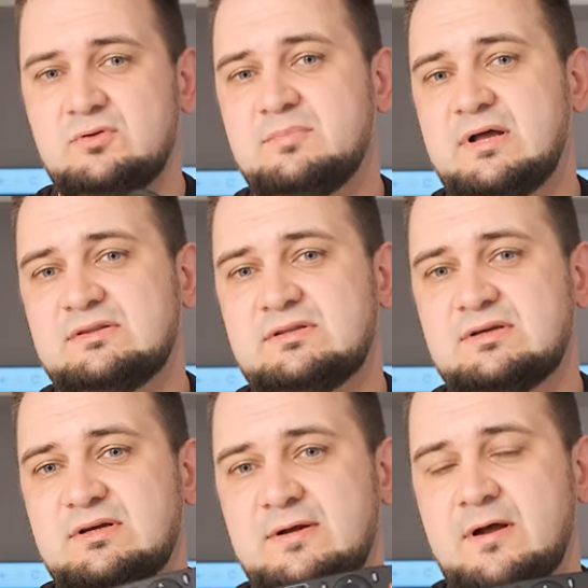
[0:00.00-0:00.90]
but
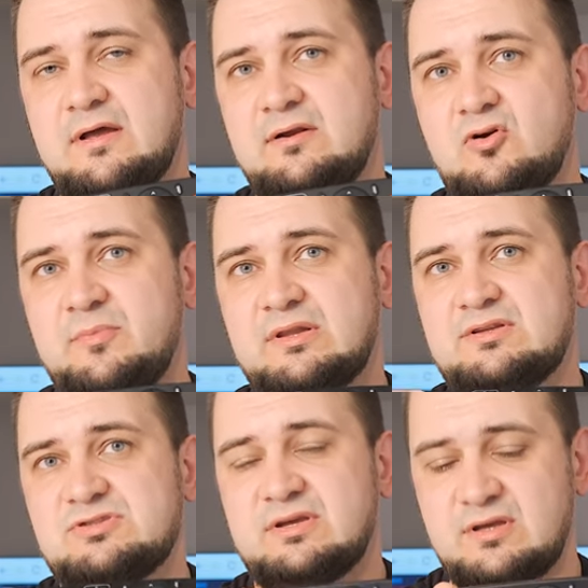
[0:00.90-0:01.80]
I
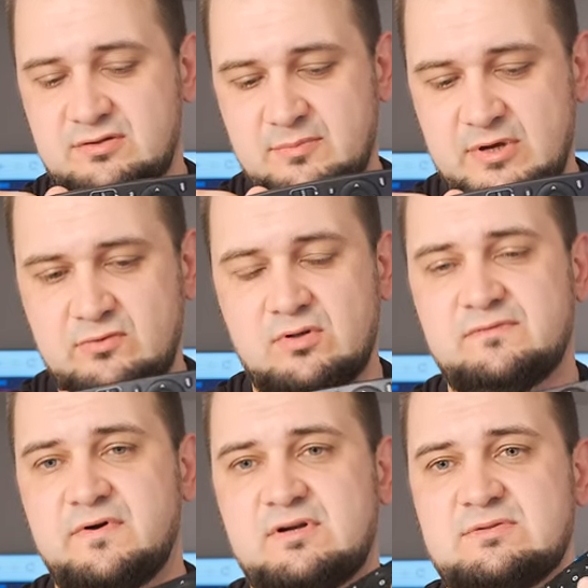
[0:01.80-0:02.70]
recommend checking the manual
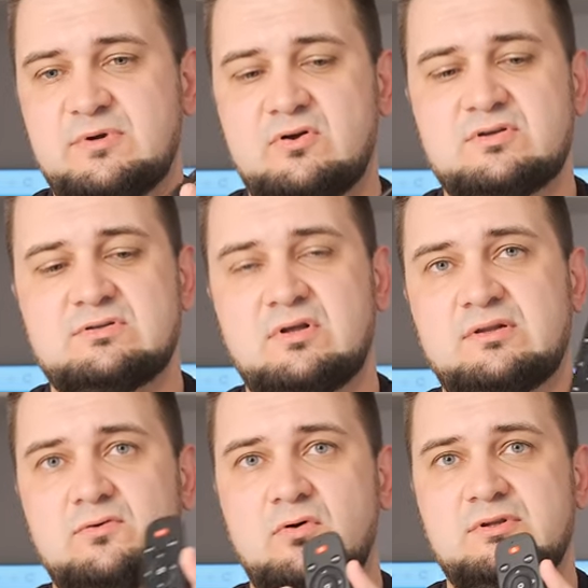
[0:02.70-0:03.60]
first, because
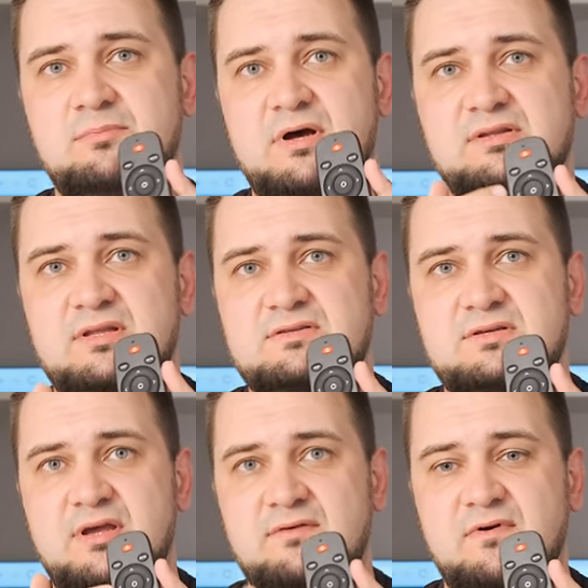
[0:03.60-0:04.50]
not all the
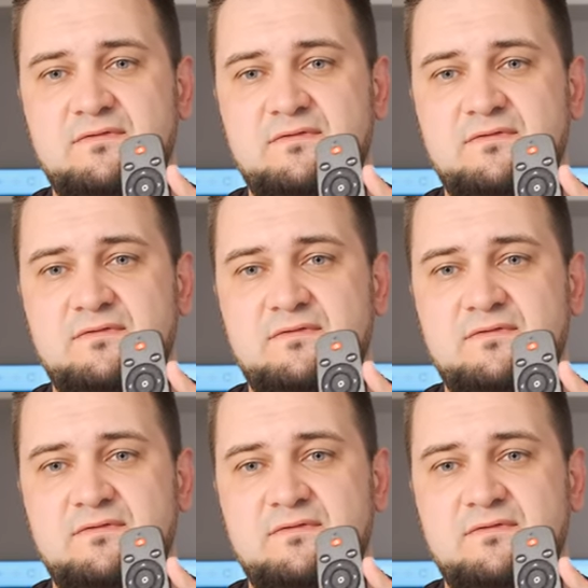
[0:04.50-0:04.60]
buttons have a